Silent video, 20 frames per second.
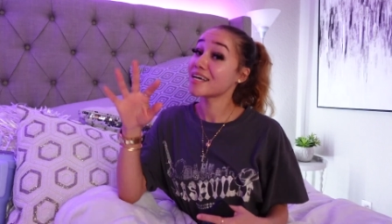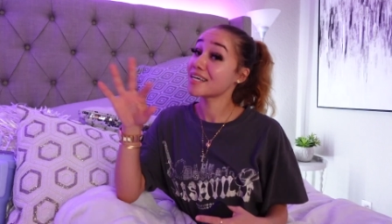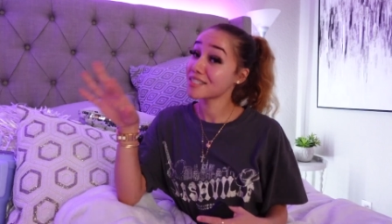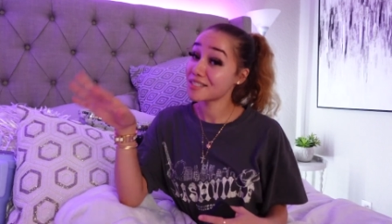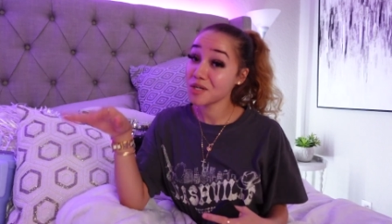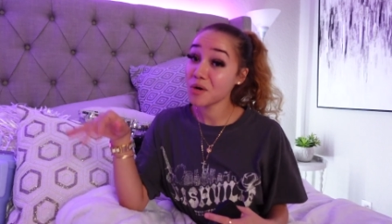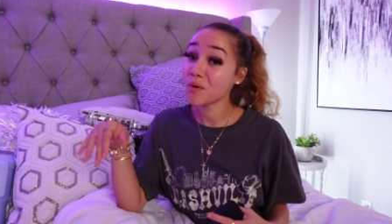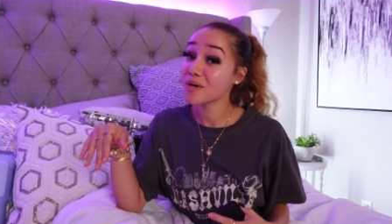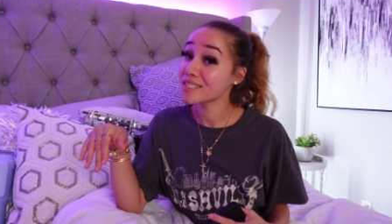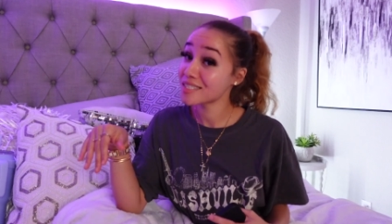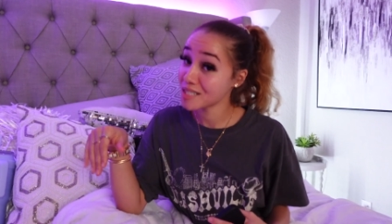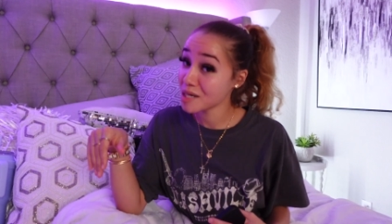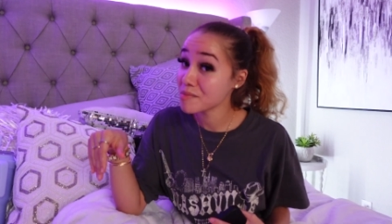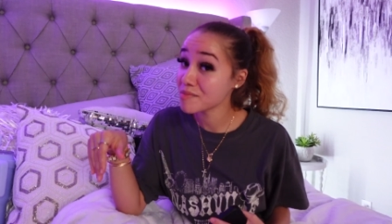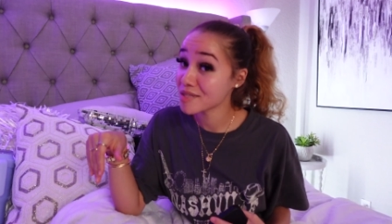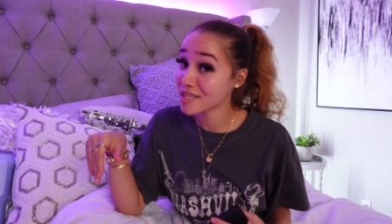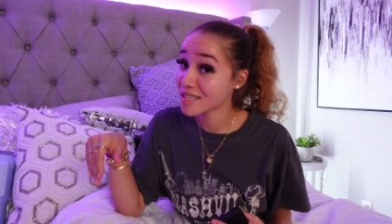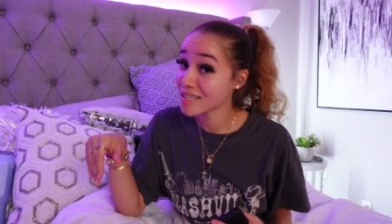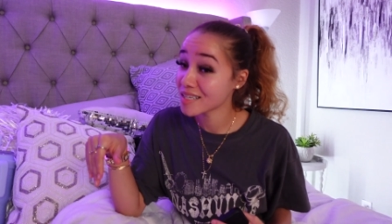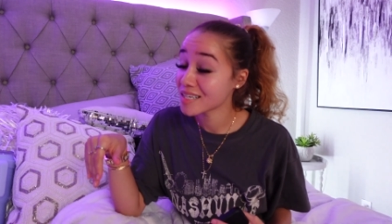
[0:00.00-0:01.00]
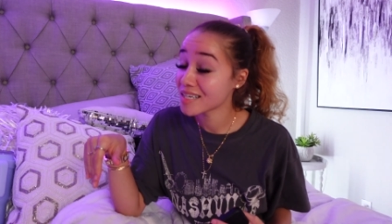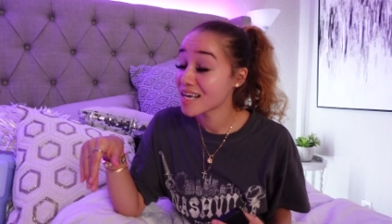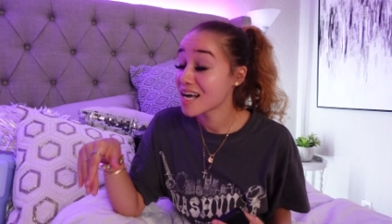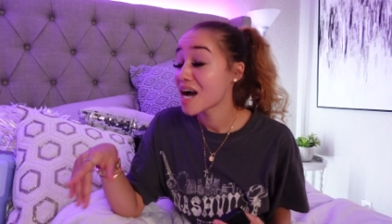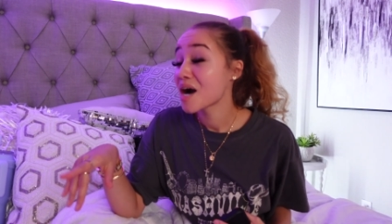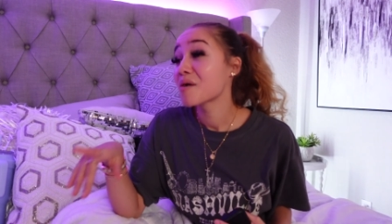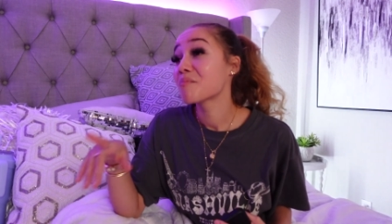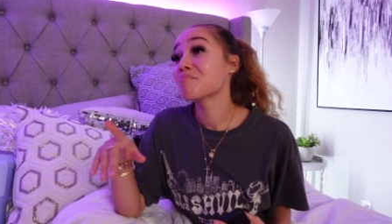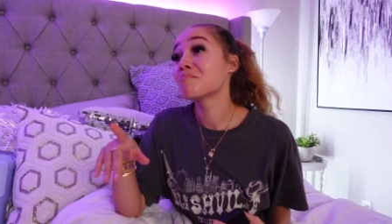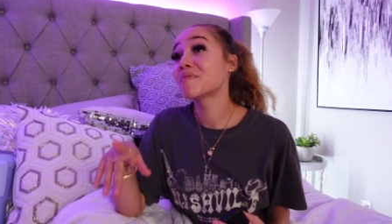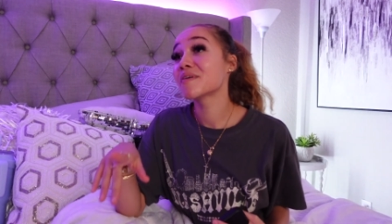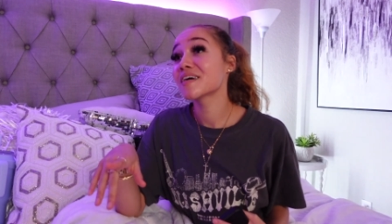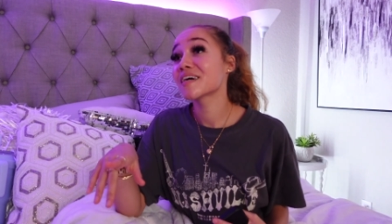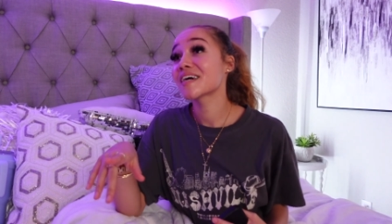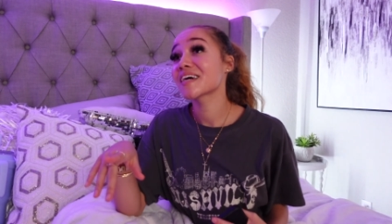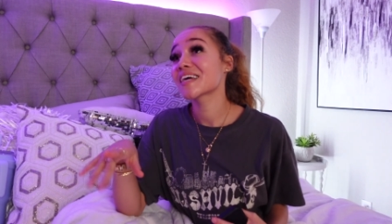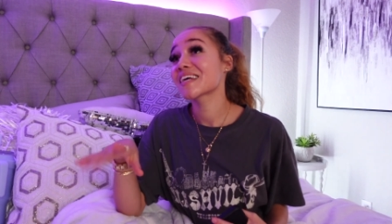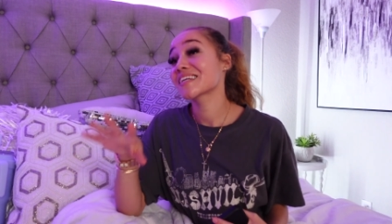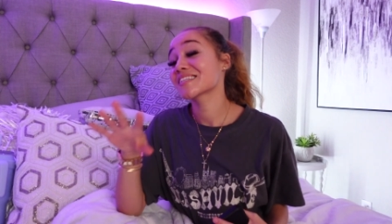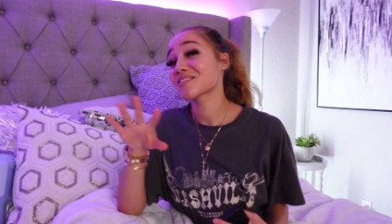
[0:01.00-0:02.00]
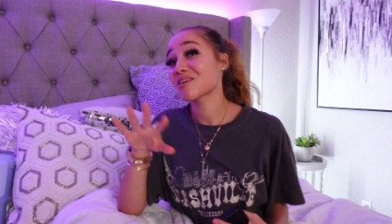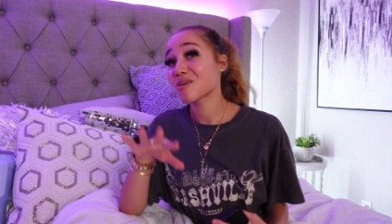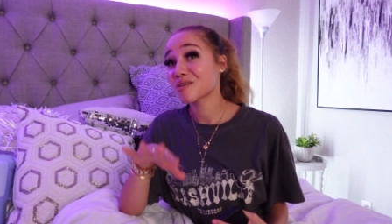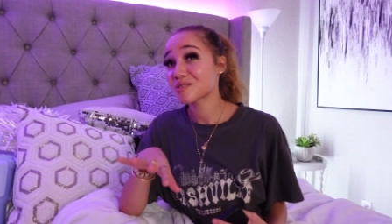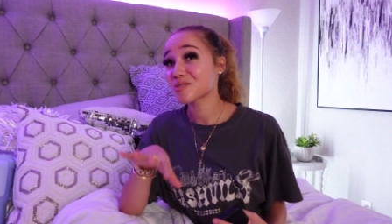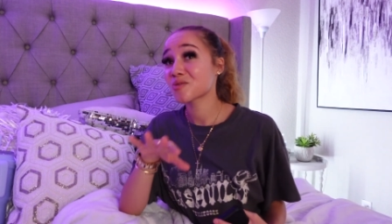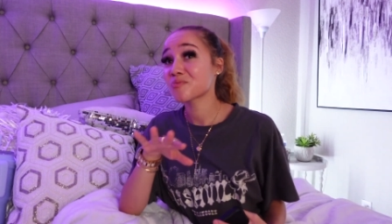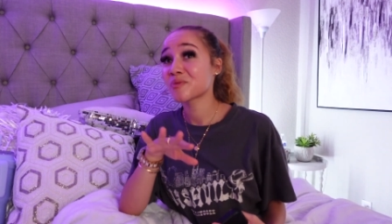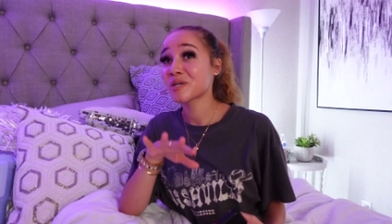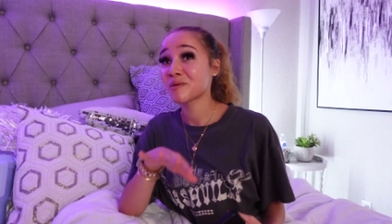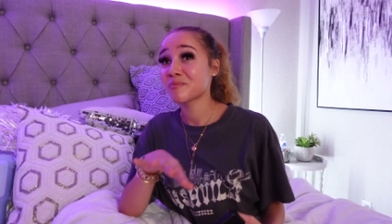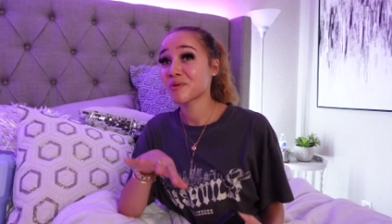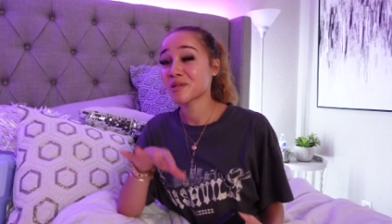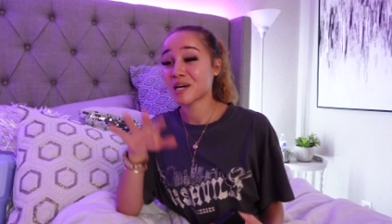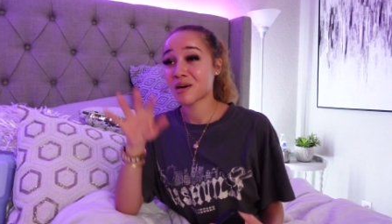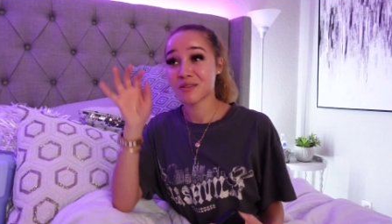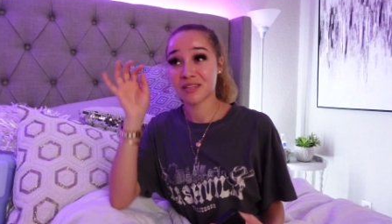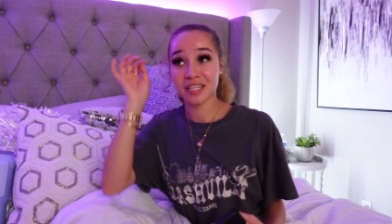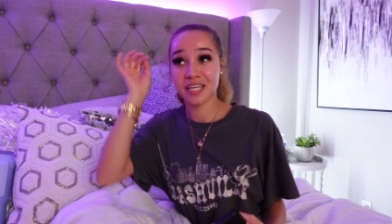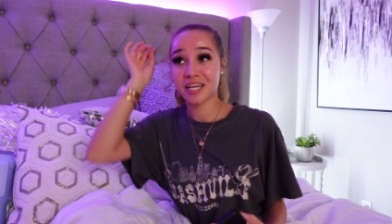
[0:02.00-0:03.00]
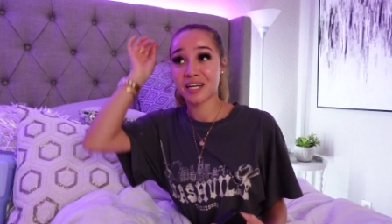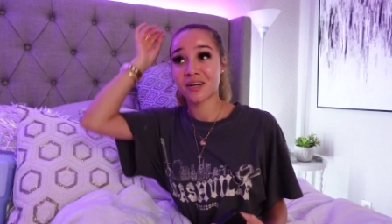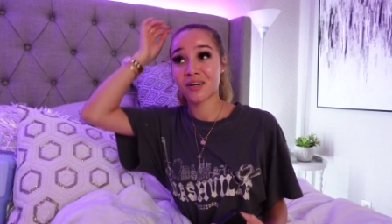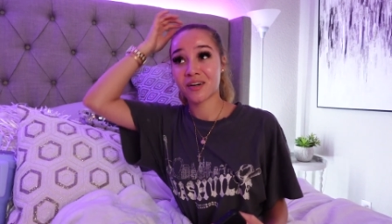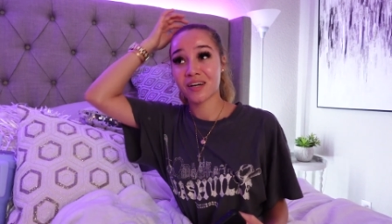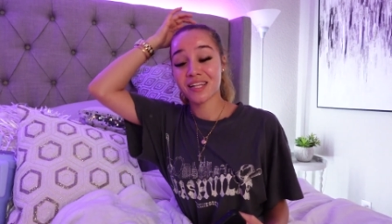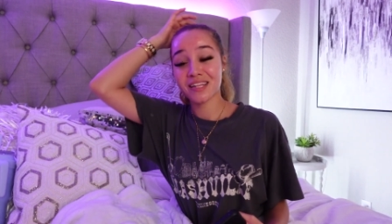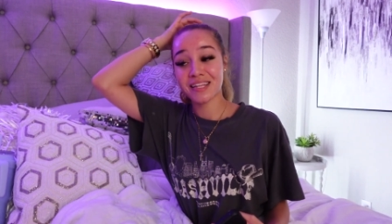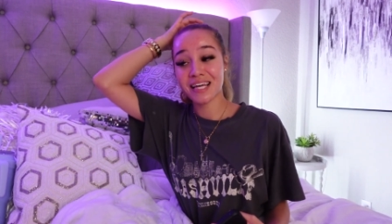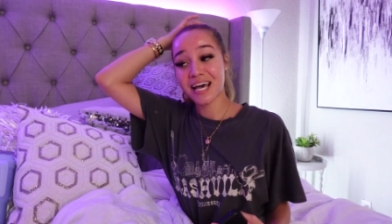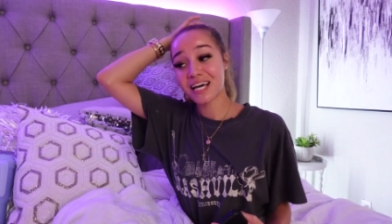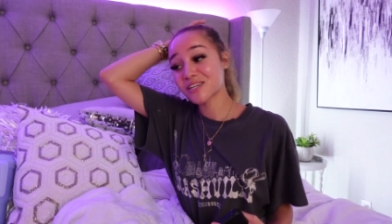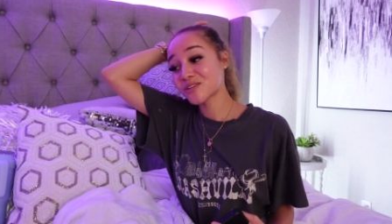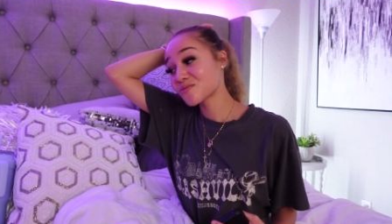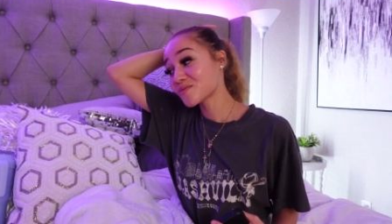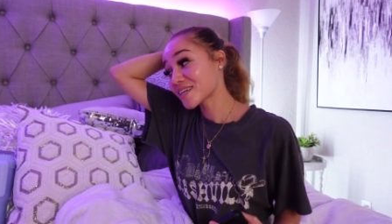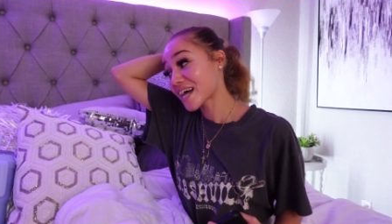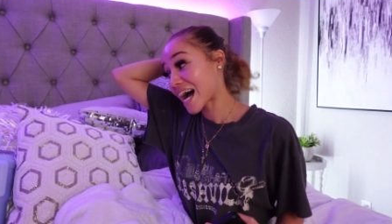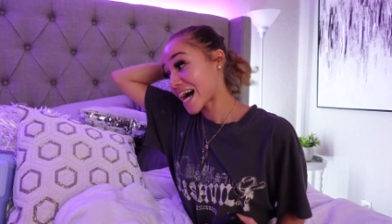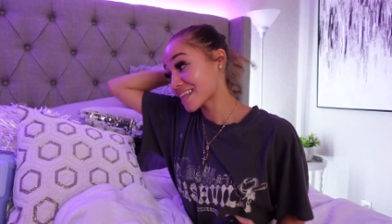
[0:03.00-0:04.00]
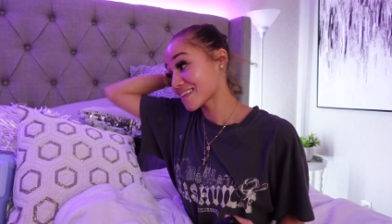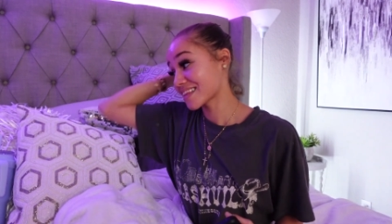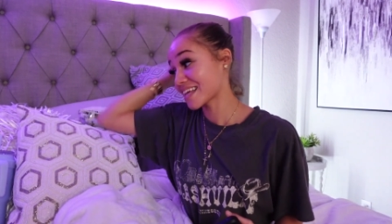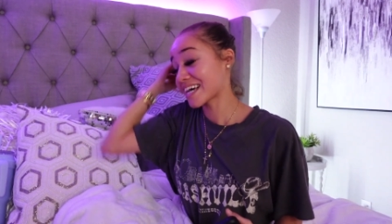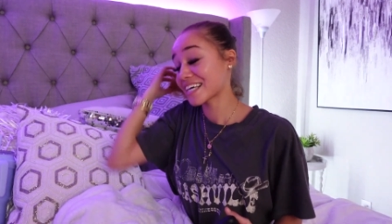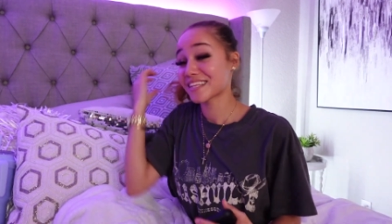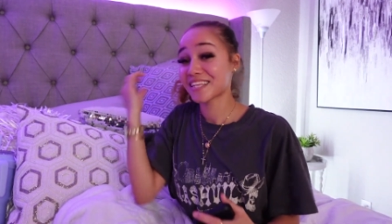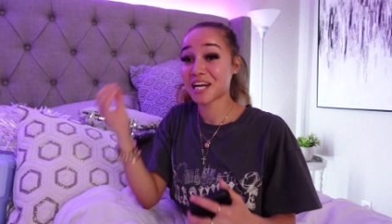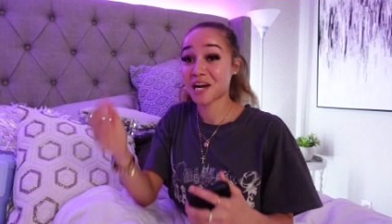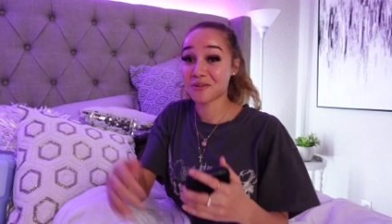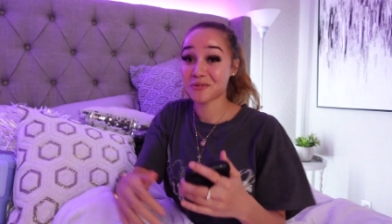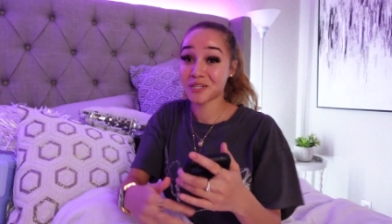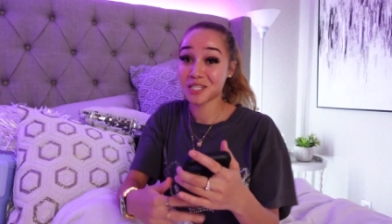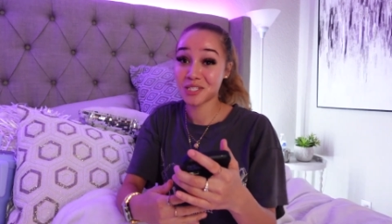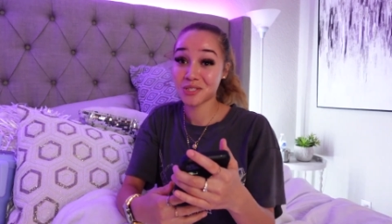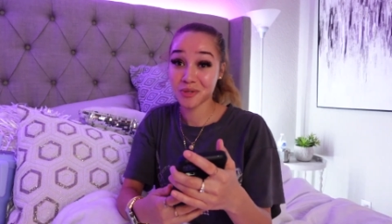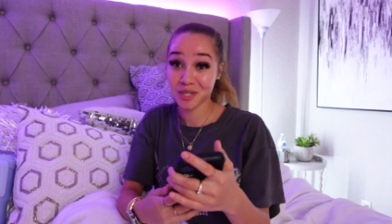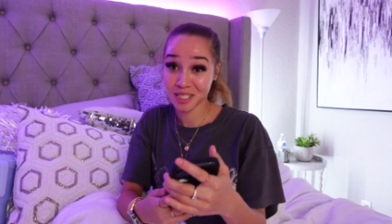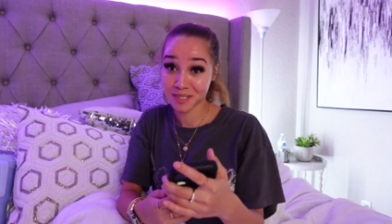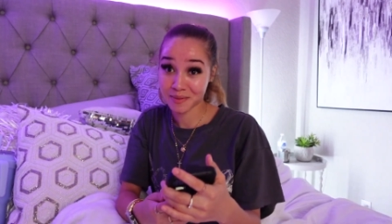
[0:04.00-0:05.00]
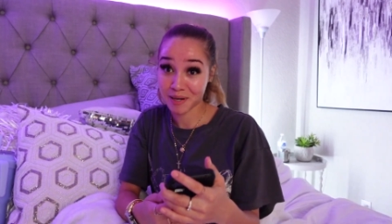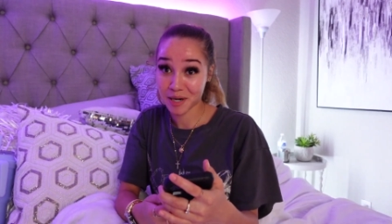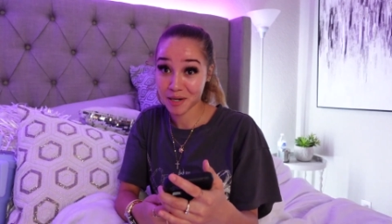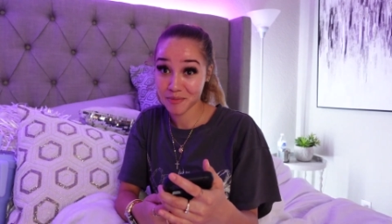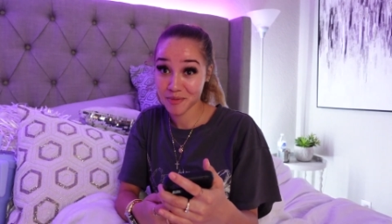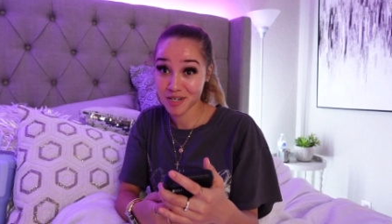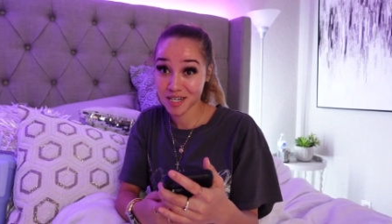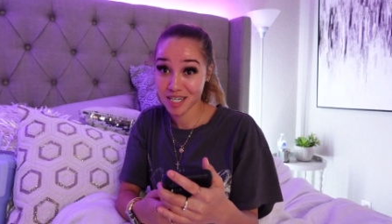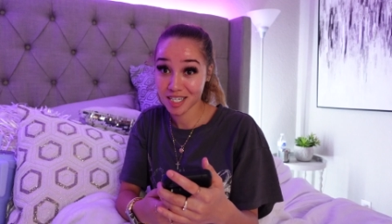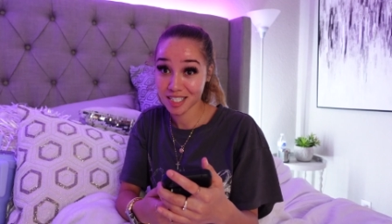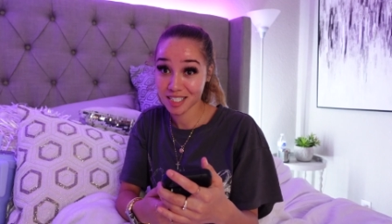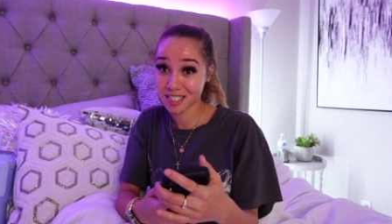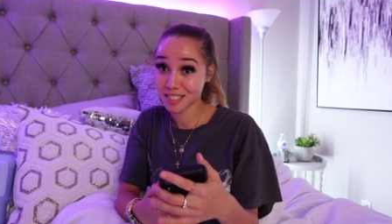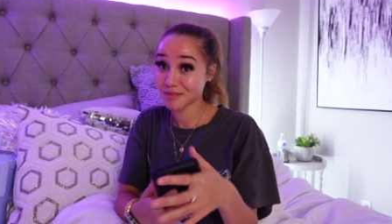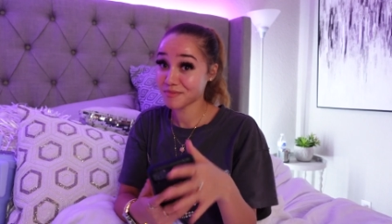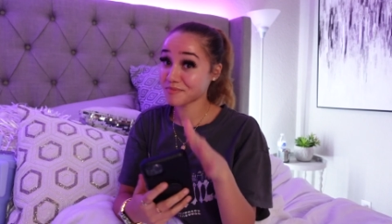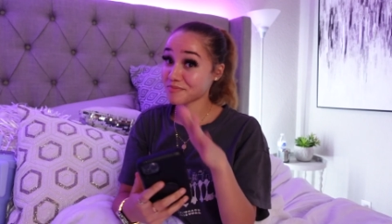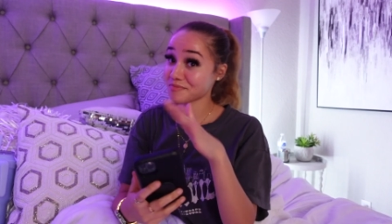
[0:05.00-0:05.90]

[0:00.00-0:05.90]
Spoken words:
It's always something, but it is also people out there that do not like that I read Joyce Meyer books.